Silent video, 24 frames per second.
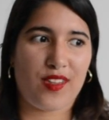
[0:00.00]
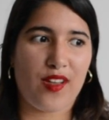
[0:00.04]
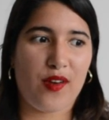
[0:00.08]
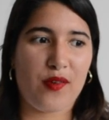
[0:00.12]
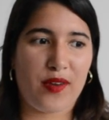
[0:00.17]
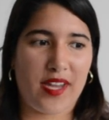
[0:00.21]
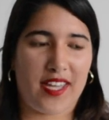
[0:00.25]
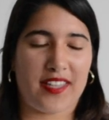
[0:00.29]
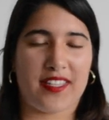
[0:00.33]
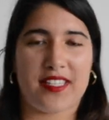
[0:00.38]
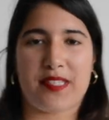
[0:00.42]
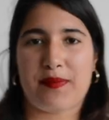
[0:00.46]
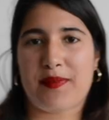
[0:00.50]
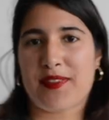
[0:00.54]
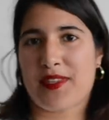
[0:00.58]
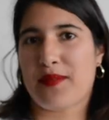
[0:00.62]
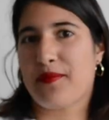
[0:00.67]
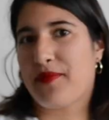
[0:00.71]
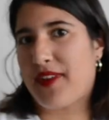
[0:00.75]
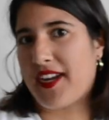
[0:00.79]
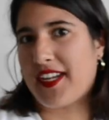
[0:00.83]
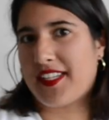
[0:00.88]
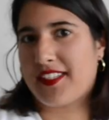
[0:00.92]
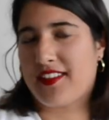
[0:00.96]
Okay, let's put the
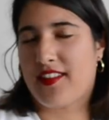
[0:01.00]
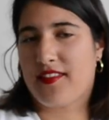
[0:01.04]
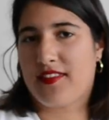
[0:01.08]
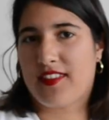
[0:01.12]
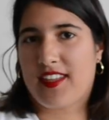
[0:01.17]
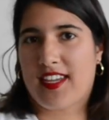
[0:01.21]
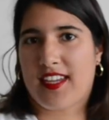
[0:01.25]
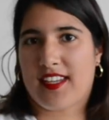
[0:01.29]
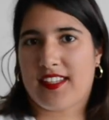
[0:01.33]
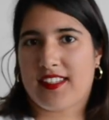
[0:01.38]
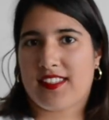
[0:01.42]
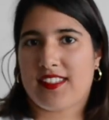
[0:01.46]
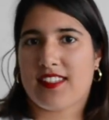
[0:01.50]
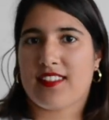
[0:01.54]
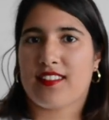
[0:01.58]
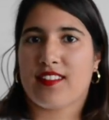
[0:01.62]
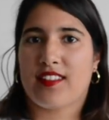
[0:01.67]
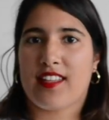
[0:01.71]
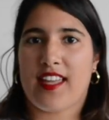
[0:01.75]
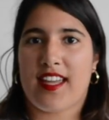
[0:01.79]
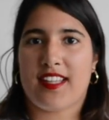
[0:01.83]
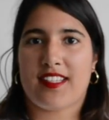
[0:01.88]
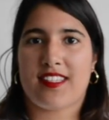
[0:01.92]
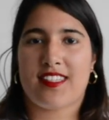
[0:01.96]
brakes on things.
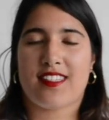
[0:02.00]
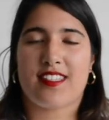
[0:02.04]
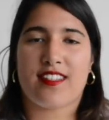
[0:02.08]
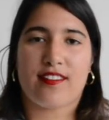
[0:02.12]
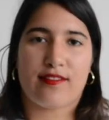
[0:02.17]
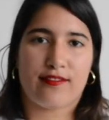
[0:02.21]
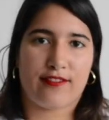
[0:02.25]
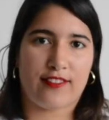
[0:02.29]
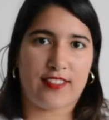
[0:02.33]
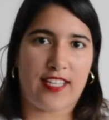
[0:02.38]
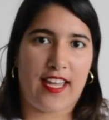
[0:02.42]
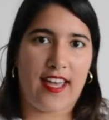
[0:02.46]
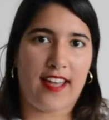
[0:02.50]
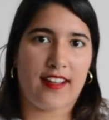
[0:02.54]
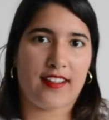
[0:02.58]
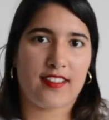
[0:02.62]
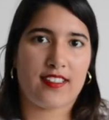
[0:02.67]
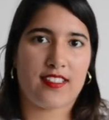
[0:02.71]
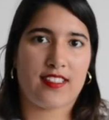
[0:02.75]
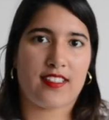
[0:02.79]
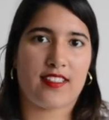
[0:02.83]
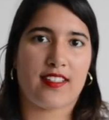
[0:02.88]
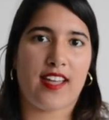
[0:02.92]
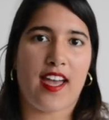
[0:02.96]
Let's
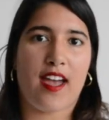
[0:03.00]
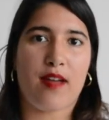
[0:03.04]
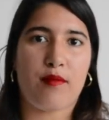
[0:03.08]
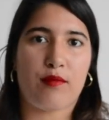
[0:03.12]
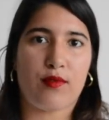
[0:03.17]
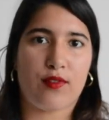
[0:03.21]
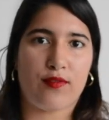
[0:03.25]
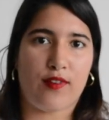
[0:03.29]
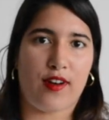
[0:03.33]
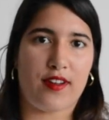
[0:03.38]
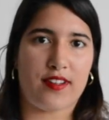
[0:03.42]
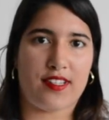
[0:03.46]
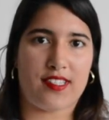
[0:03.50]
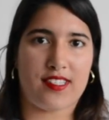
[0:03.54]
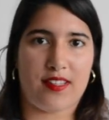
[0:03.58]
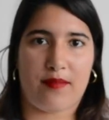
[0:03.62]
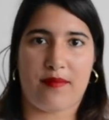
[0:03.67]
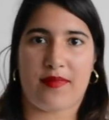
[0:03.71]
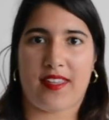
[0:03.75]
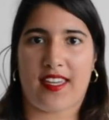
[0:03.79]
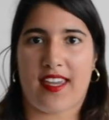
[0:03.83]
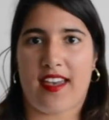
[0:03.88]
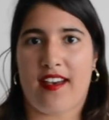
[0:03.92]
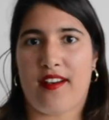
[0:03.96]
deflect and move on to
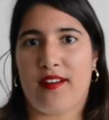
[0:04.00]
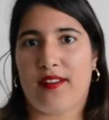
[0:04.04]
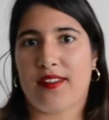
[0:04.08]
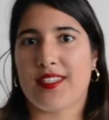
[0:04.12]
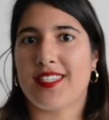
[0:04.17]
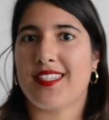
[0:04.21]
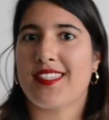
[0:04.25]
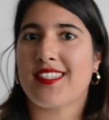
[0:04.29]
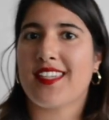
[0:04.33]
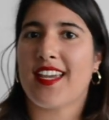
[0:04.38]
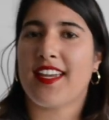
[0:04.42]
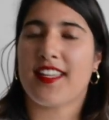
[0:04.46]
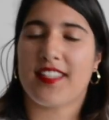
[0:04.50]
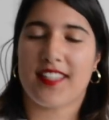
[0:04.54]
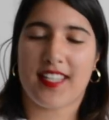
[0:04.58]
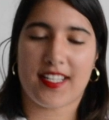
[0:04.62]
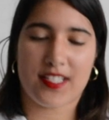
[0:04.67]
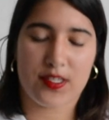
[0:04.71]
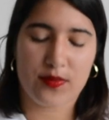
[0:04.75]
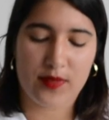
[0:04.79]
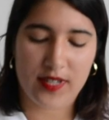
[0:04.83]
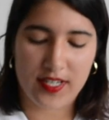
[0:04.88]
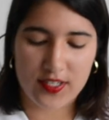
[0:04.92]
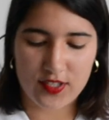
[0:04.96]
something else. And
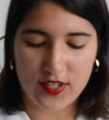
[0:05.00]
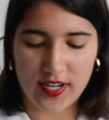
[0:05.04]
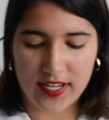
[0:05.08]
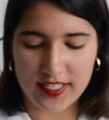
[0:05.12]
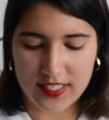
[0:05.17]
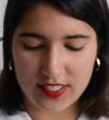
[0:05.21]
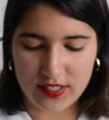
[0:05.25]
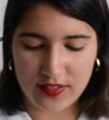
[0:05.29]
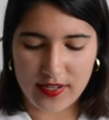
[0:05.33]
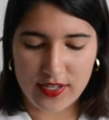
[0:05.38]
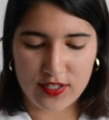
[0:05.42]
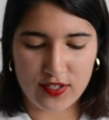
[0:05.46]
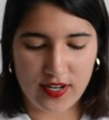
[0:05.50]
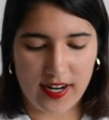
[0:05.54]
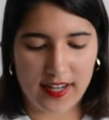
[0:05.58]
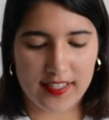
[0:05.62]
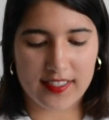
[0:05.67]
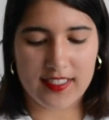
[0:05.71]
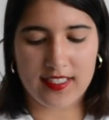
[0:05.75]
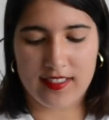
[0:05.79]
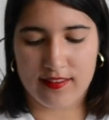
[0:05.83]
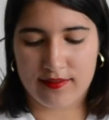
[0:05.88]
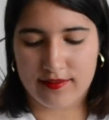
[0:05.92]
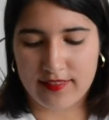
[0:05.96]
that's what I tried to do. I
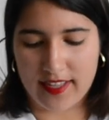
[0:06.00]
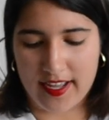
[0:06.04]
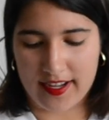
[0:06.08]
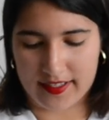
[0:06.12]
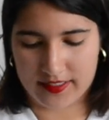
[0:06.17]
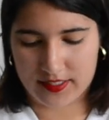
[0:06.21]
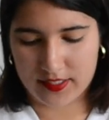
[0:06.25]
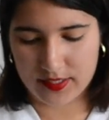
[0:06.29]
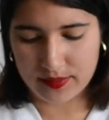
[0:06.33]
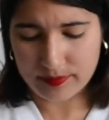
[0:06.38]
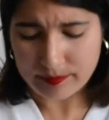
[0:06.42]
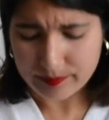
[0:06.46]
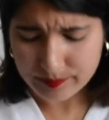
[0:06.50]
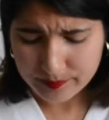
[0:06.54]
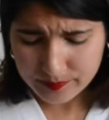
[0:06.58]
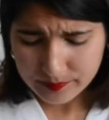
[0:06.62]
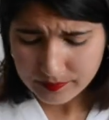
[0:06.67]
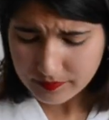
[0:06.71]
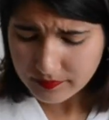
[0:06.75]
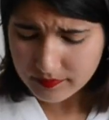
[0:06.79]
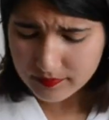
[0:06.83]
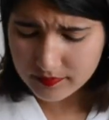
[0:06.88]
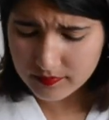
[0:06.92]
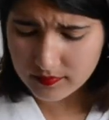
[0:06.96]
tried to deflect.
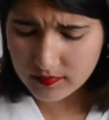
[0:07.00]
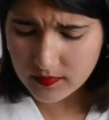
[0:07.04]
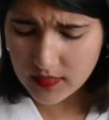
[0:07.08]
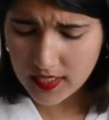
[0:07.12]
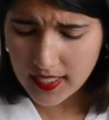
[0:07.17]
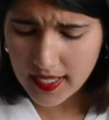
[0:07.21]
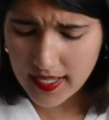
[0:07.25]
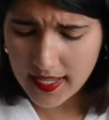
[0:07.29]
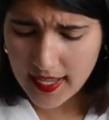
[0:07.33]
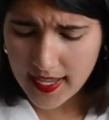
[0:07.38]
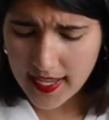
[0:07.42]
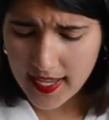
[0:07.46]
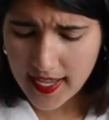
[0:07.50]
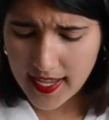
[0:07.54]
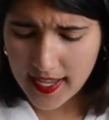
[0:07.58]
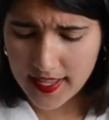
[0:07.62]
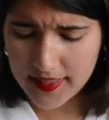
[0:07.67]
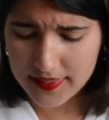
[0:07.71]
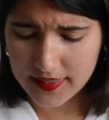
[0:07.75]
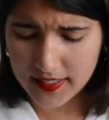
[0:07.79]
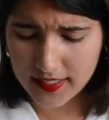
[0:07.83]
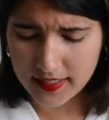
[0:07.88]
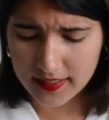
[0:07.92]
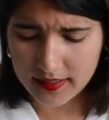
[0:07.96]

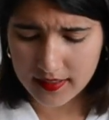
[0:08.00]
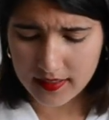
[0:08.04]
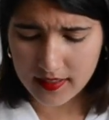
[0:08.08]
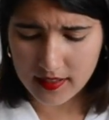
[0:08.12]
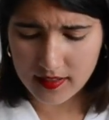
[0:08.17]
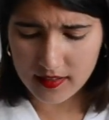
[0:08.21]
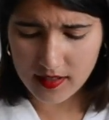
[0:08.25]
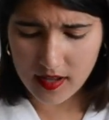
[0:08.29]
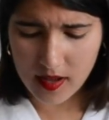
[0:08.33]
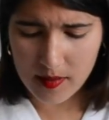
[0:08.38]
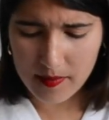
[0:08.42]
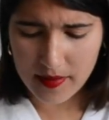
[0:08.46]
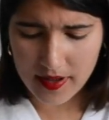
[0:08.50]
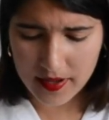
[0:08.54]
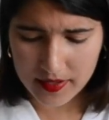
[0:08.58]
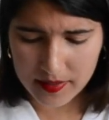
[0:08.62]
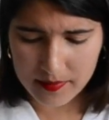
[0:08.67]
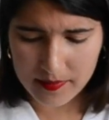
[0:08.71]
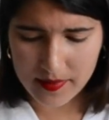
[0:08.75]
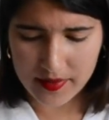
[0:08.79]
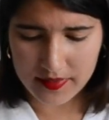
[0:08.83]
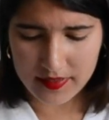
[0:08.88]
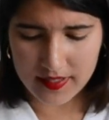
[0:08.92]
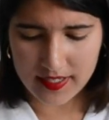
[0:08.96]
And then
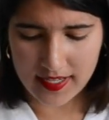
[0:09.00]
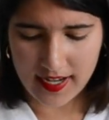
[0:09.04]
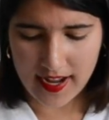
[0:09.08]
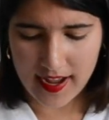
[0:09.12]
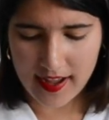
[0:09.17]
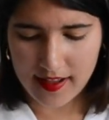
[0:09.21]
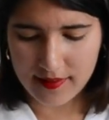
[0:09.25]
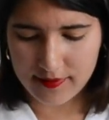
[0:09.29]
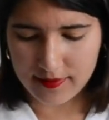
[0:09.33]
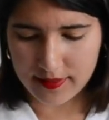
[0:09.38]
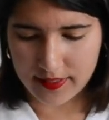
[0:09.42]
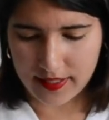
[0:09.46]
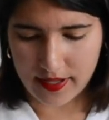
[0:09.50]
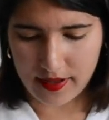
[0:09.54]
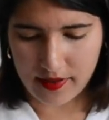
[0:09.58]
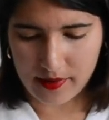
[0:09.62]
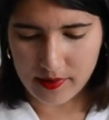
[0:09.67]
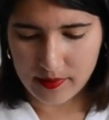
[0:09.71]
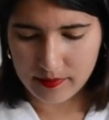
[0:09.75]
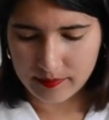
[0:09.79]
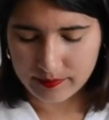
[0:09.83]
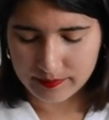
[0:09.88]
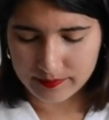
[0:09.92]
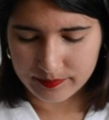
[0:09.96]
about a month and a half
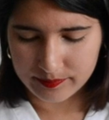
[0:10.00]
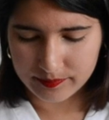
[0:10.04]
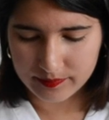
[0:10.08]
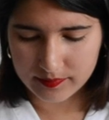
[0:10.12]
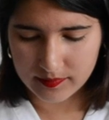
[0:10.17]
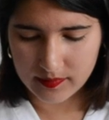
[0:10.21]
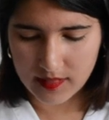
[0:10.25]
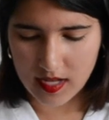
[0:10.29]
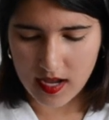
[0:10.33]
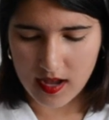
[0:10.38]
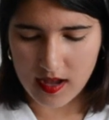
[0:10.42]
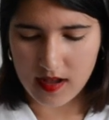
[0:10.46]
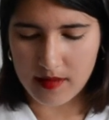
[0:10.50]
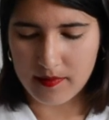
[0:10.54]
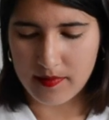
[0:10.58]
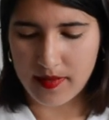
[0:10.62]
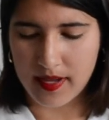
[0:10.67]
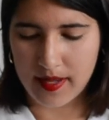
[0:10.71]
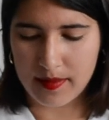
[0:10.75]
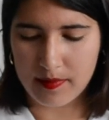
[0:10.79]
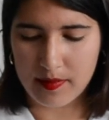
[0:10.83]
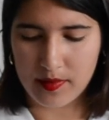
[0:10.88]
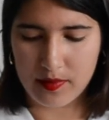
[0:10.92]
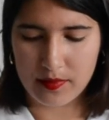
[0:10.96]
ago,
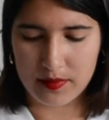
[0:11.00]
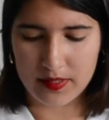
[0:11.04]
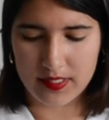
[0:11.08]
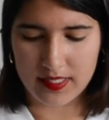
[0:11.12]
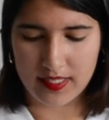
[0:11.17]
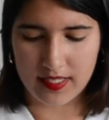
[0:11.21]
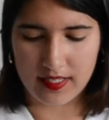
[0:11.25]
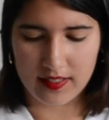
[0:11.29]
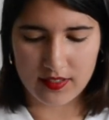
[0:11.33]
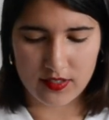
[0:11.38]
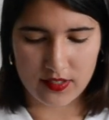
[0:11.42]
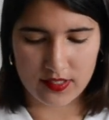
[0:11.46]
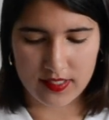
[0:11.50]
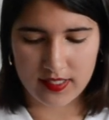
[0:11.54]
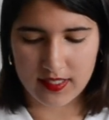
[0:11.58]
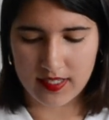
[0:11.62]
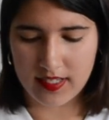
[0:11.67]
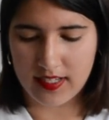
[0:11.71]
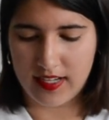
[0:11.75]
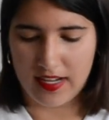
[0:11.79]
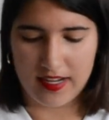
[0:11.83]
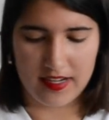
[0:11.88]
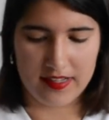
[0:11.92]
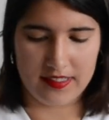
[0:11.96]
I posted just
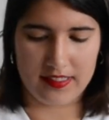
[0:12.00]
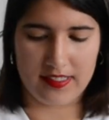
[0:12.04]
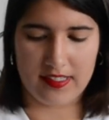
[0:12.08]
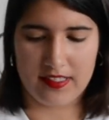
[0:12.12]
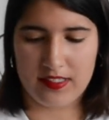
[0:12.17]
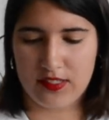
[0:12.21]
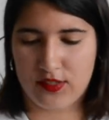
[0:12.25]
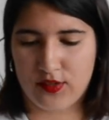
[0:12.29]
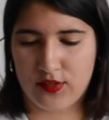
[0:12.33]
an innocent